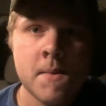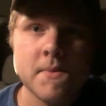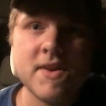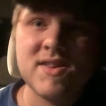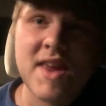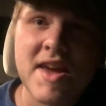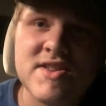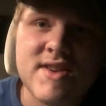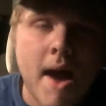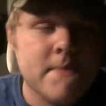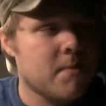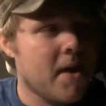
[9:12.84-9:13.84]
these dang
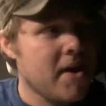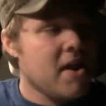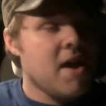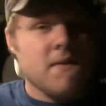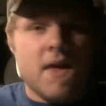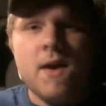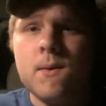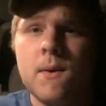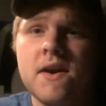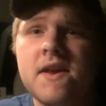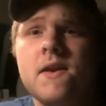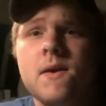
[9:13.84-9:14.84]
shops, man, they
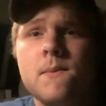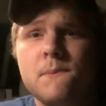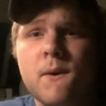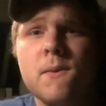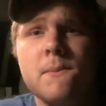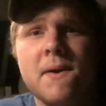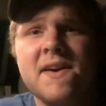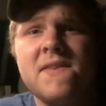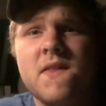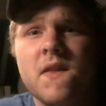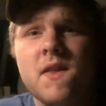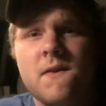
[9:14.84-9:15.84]
wanted more money
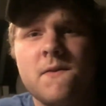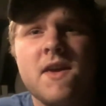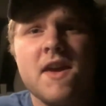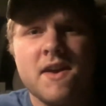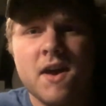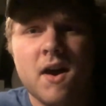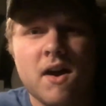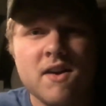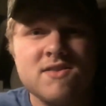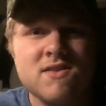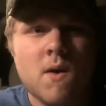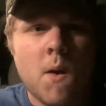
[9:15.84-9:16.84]
than the lift kit
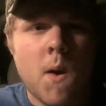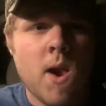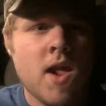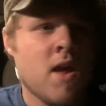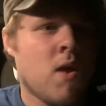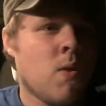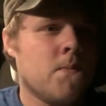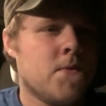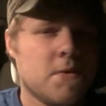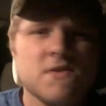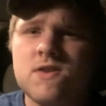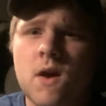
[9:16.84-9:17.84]
cost
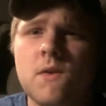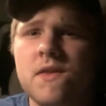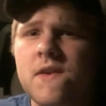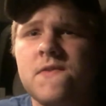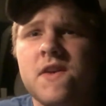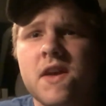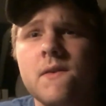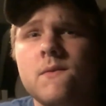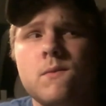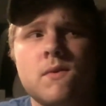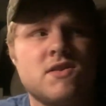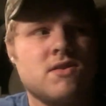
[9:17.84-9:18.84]
to install the lift kit,
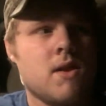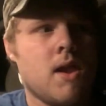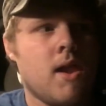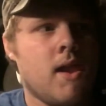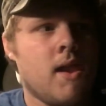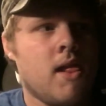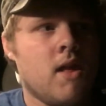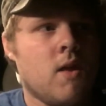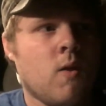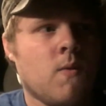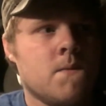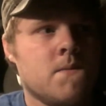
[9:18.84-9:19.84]
which
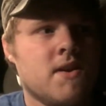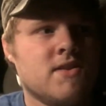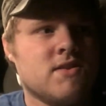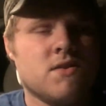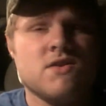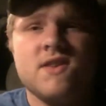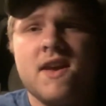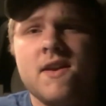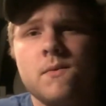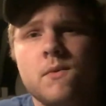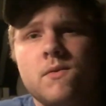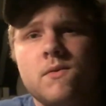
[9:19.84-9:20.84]
is
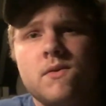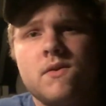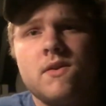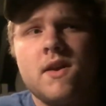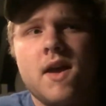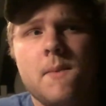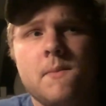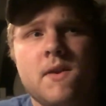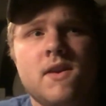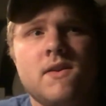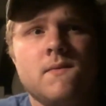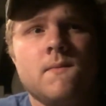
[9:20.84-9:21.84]
understandable. I
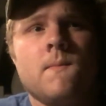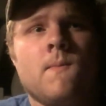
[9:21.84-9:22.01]
mean,